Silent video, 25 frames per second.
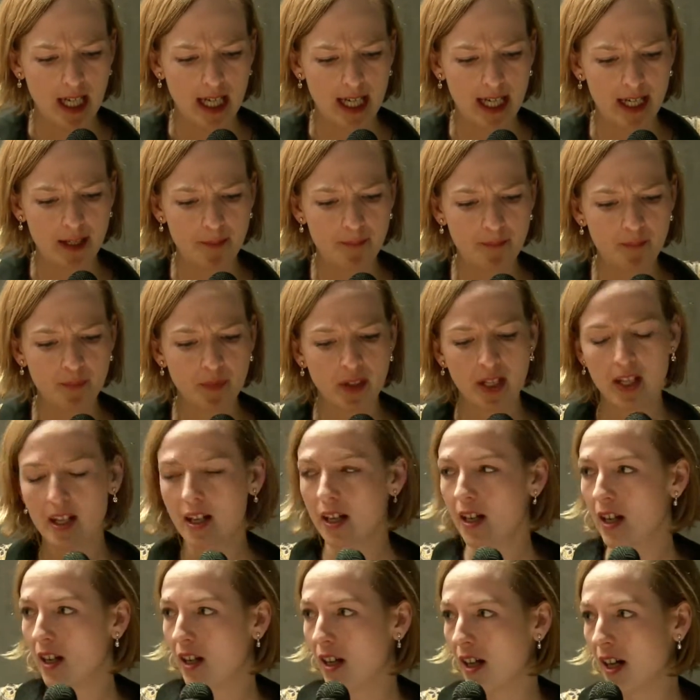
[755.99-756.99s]

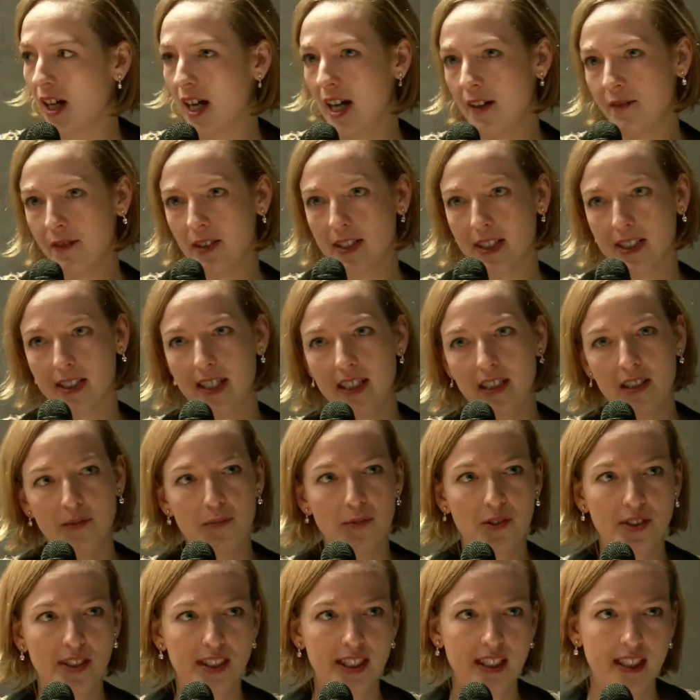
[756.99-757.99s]
I have a slightly
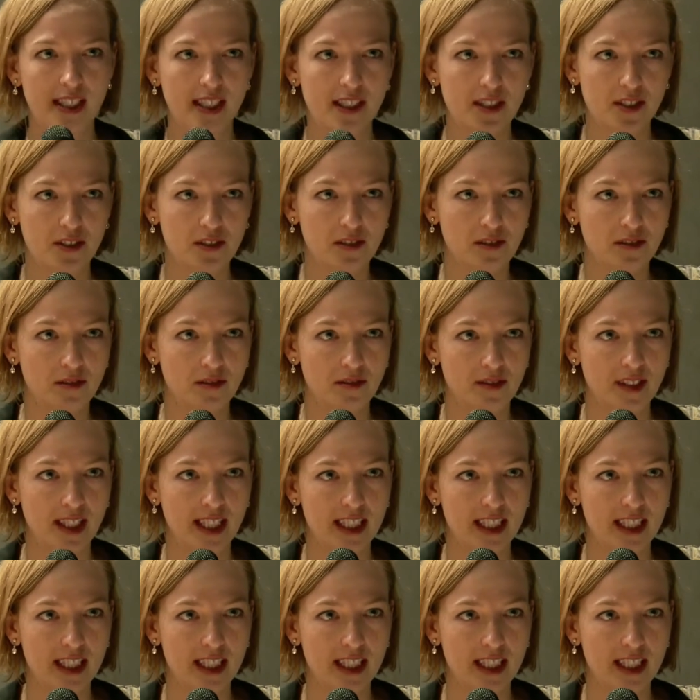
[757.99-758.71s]
more cynical